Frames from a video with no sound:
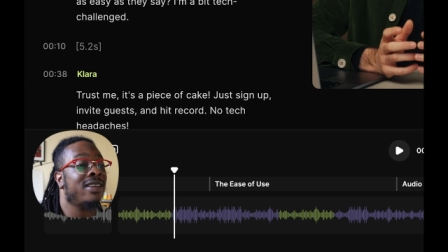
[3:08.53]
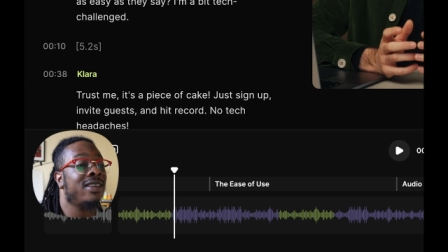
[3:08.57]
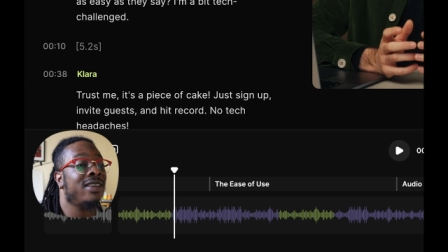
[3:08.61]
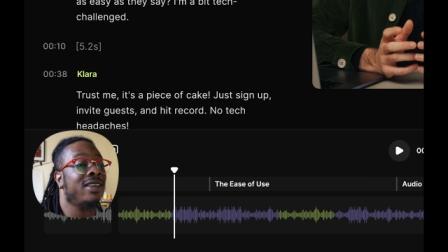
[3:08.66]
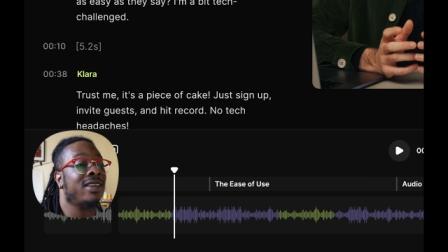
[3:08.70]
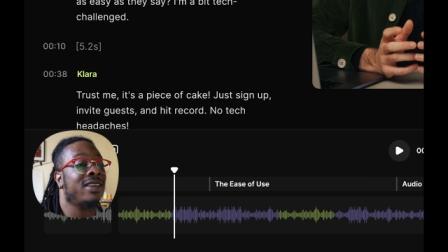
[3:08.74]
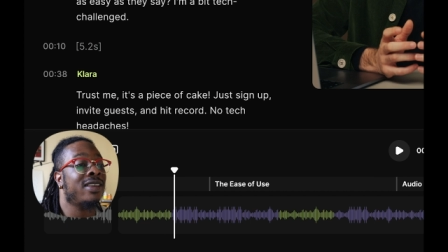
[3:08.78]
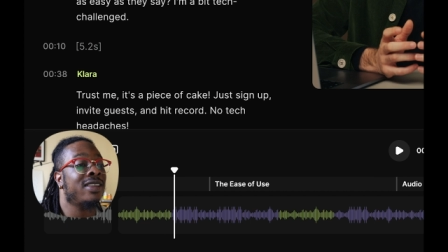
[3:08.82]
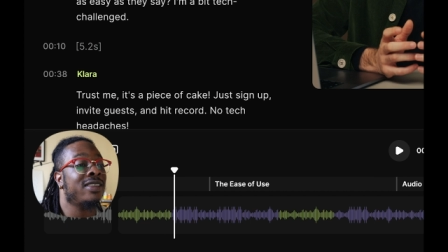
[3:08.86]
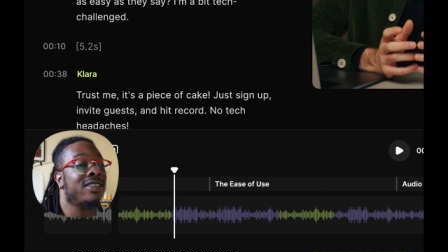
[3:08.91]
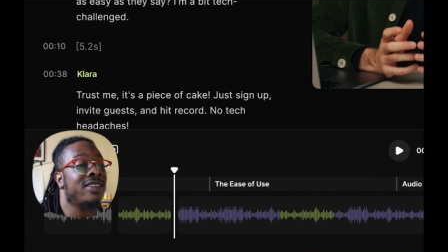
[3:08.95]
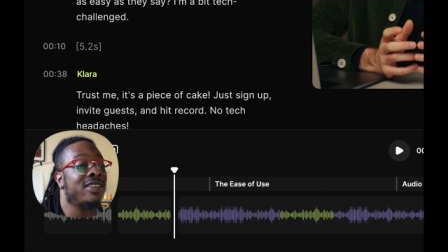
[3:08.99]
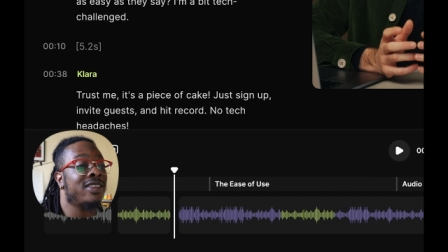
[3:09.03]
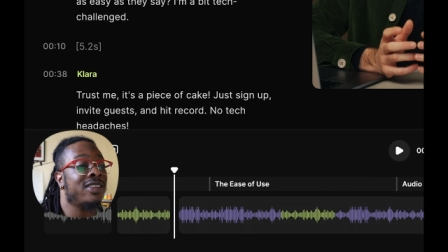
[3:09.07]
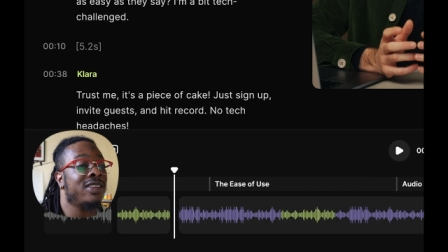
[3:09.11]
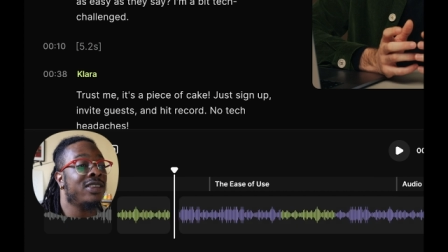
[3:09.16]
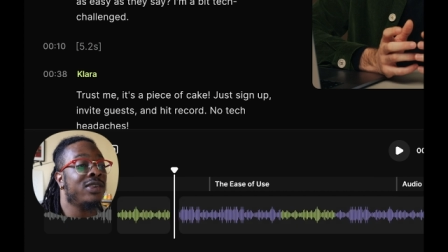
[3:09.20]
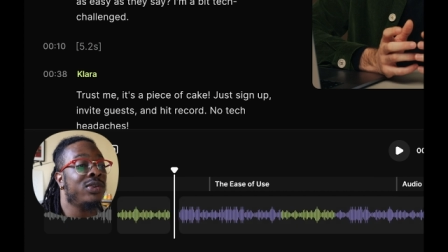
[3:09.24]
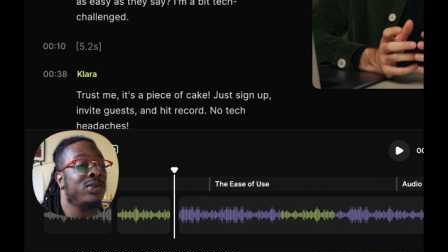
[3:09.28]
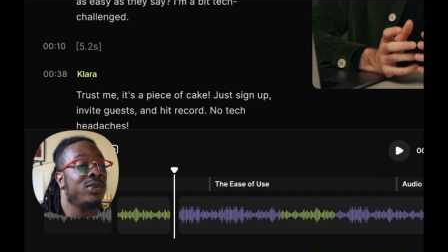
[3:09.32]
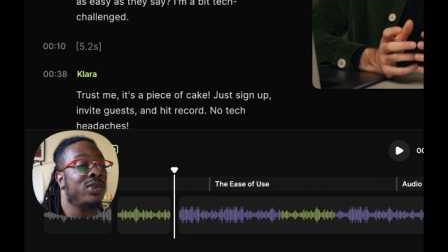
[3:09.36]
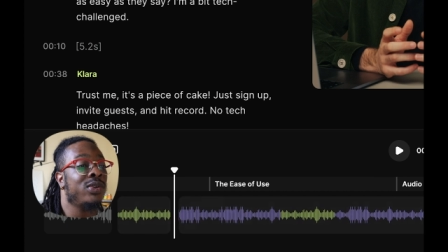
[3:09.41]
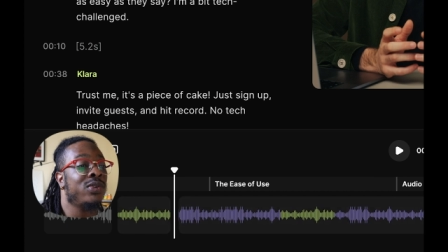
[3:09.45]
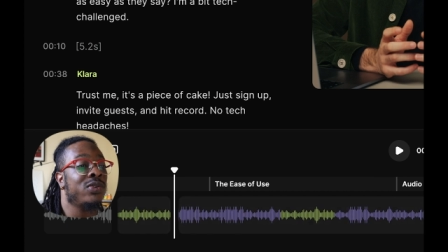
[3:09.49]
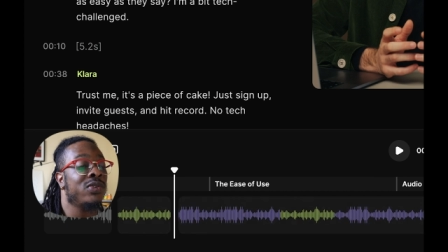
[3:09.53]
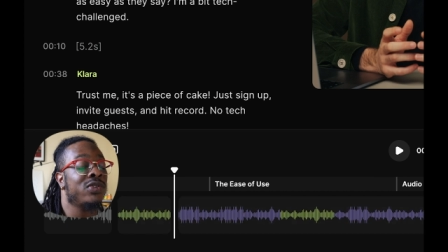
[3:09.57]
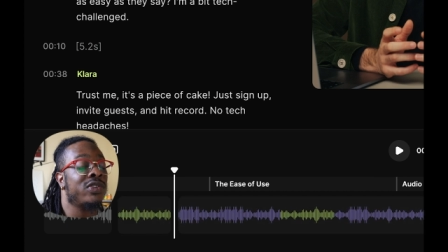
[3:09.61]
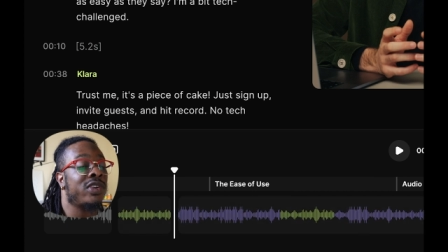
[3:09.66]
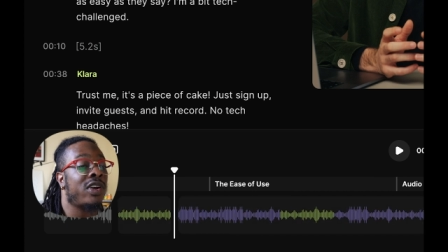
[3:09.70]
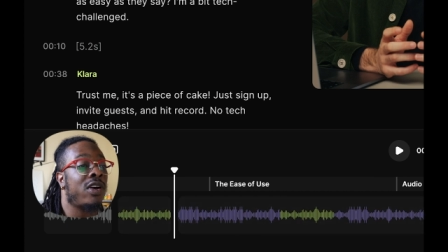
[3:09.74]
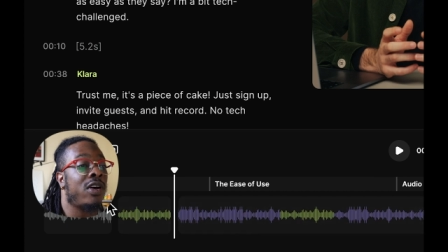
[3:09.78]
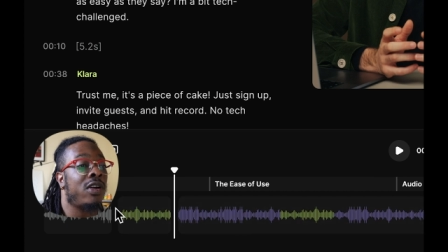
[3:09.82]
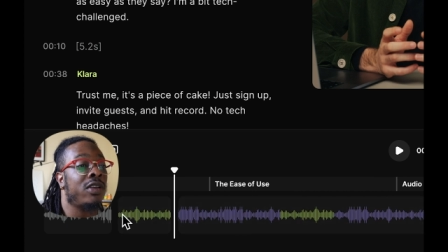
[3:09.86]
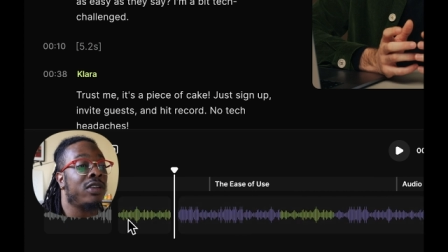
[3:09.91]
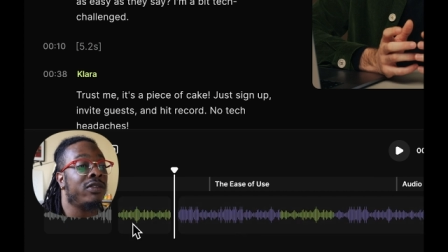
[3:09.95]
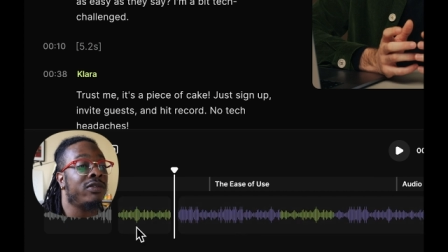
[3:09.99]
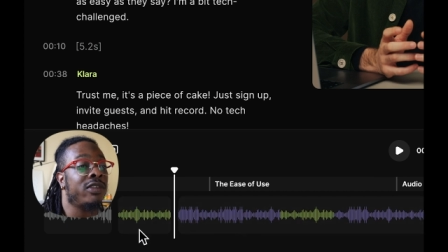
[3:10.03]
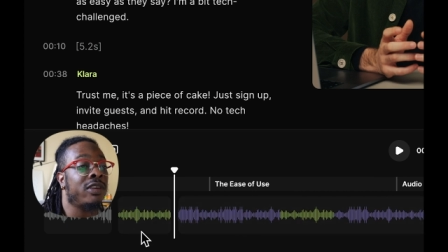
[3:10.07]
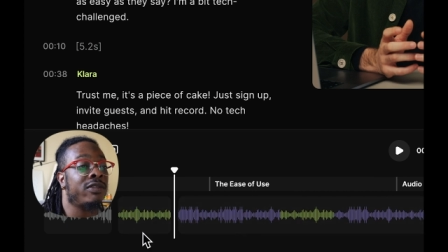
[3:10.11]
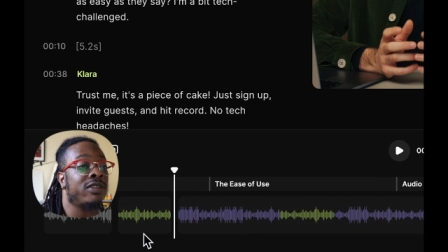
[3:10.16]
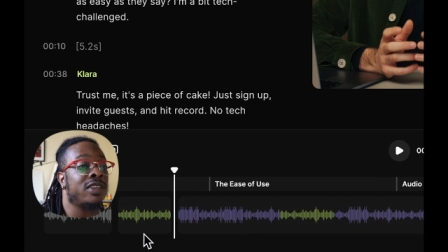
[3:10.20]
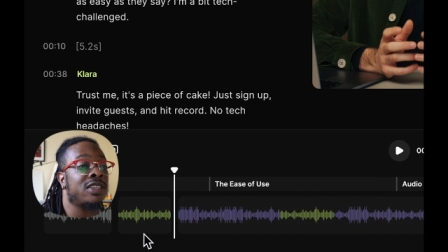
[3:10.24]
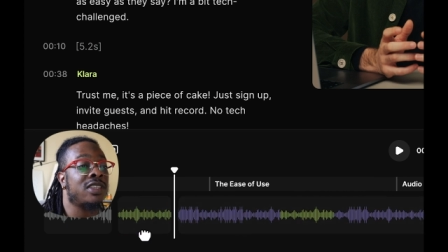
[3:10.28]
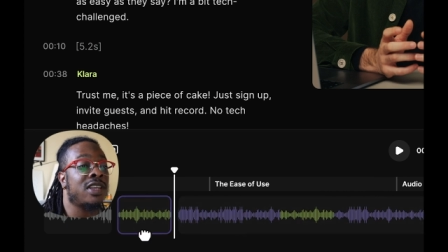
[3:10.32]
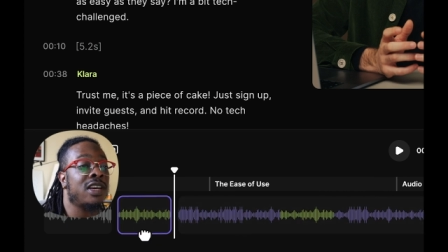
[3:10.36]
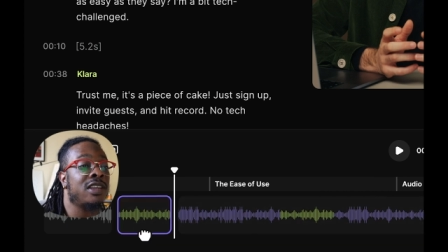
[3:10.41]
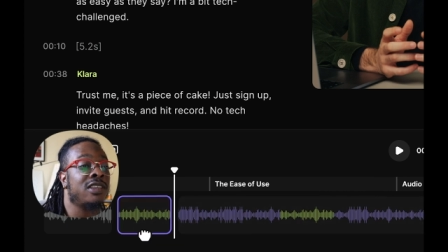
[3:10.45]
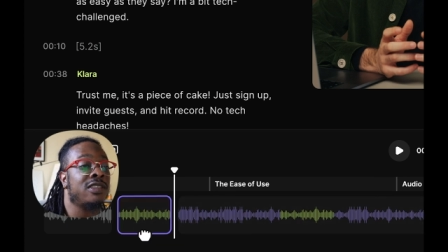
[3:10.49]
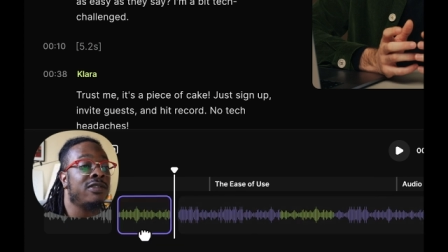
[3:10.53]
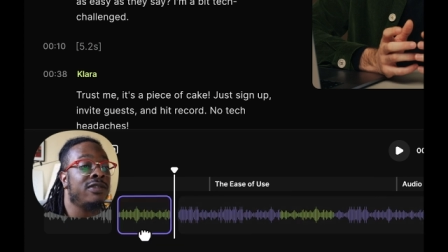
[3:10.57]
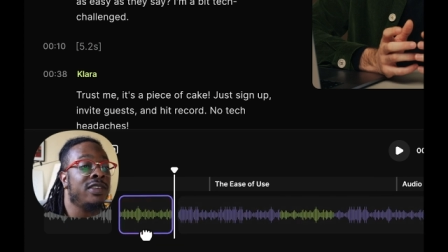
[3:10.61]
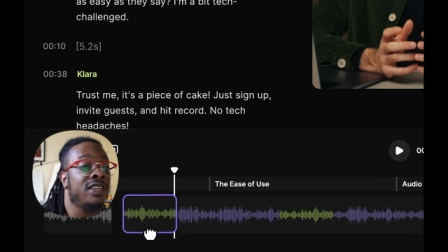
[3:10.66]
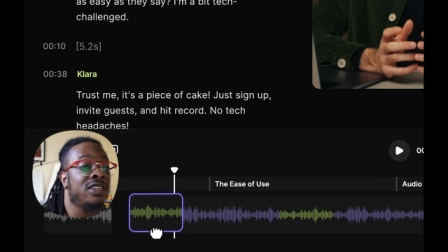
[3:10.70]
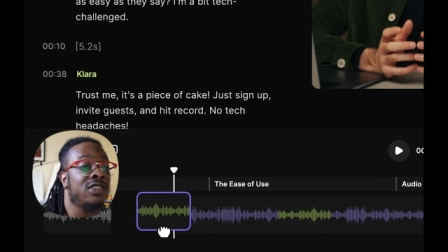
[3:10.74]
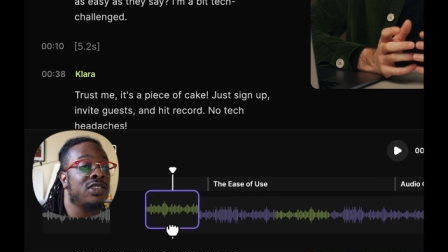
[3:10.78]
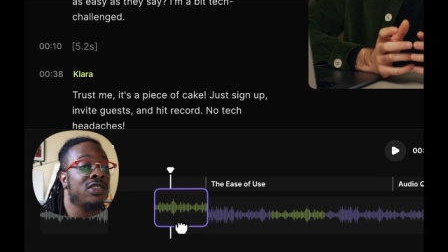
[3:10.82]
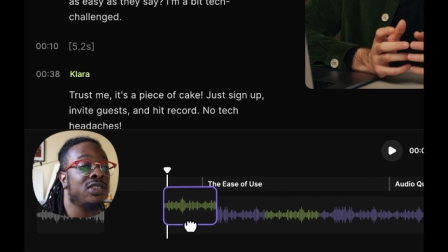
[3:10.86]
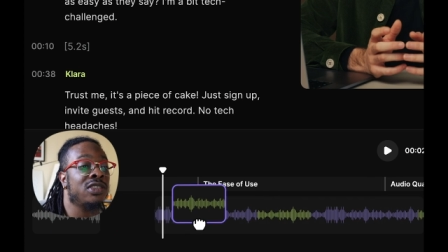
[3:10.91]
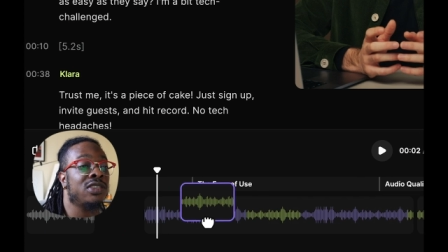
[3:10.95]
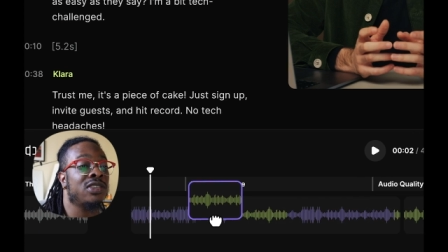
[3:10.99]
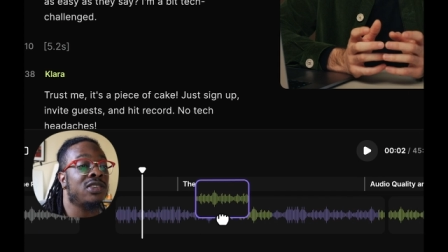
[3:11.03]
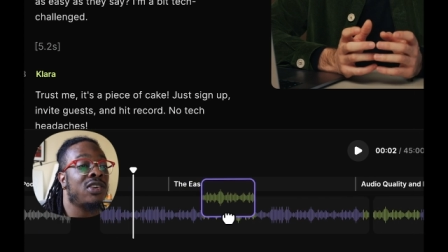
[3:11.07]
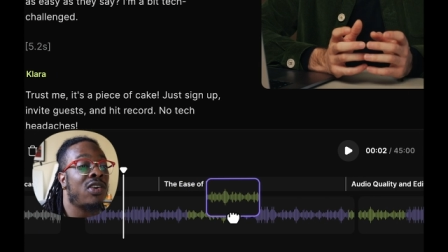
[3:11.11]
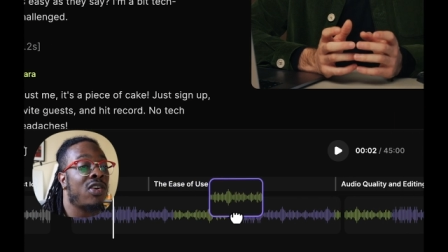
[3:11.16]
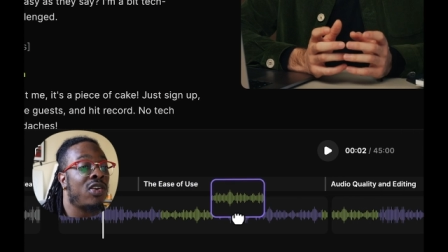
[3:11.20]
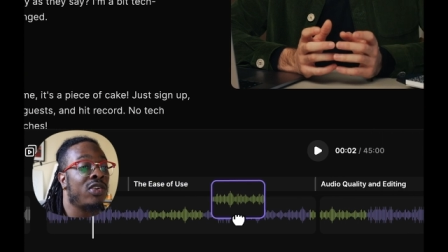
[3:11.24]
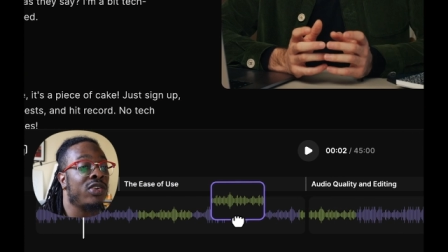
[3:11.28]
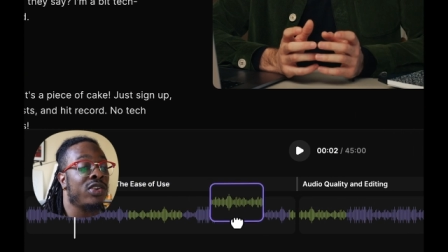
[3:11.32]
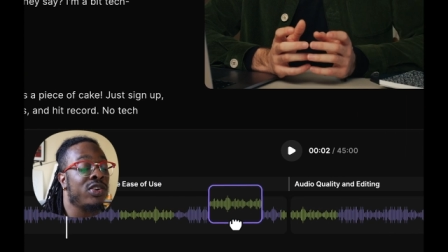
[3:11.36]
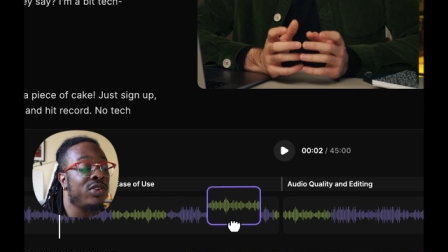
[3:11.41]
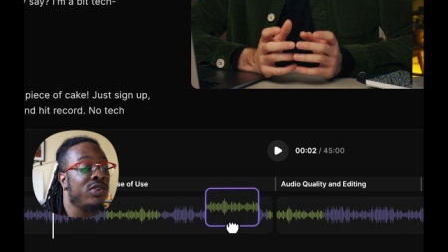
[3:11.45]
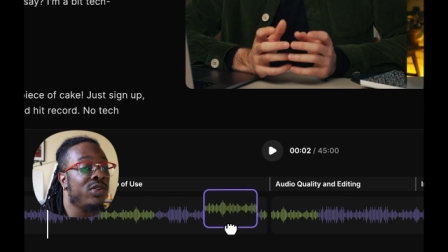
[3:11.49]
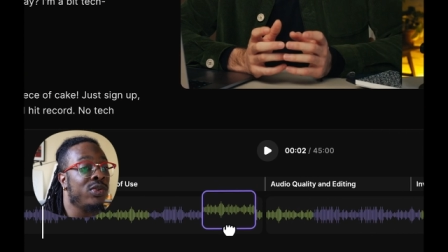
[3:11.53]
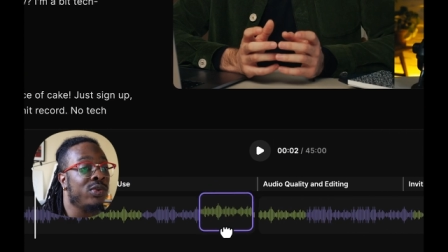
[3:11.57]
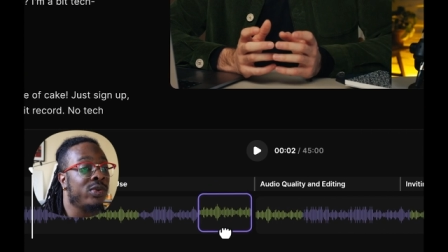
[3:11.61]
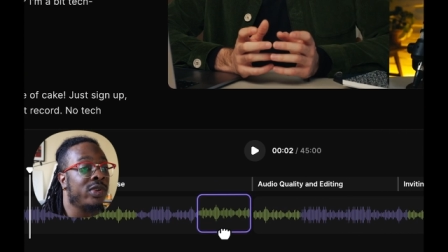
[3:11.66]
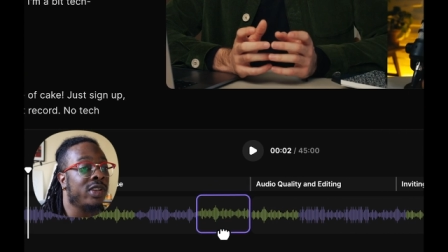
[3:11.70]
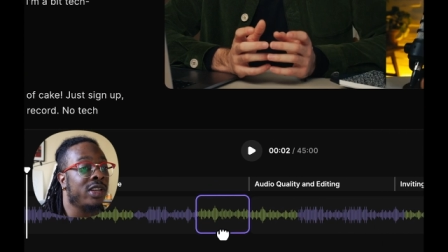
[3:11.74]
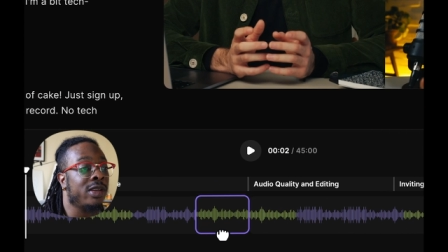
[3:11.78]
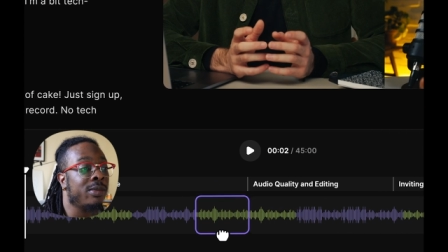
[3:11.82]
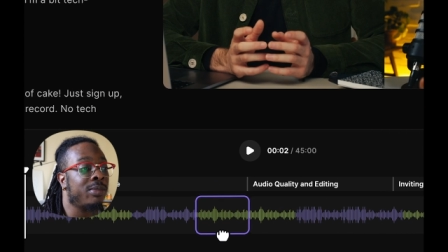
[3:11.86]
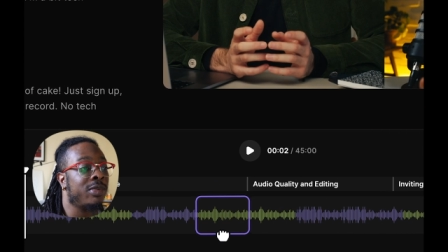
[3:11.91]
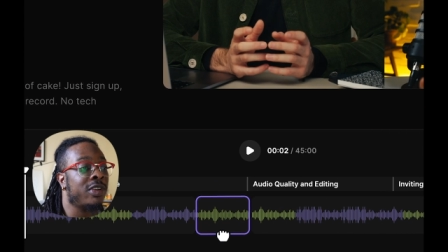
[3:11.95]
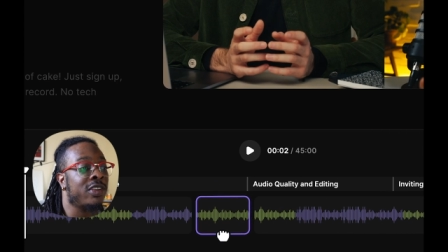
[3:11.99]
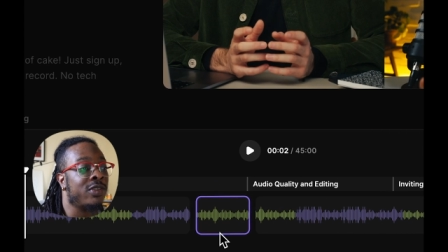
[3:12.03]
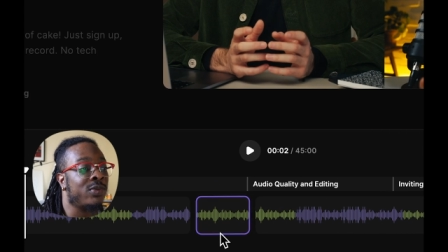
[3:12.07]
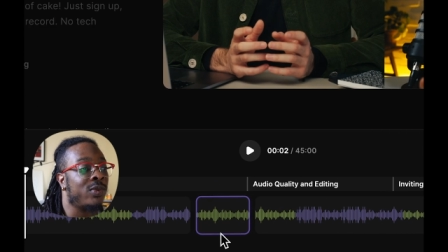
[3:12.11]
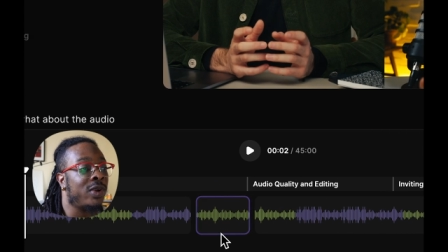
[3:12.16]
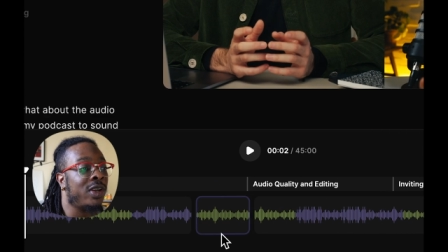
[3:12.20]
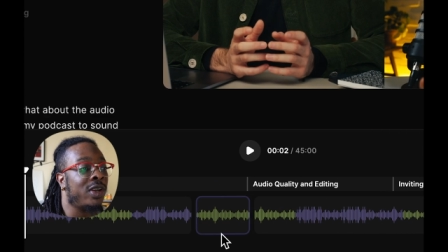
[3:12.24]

it can still use all of Riverside's features on your new clip as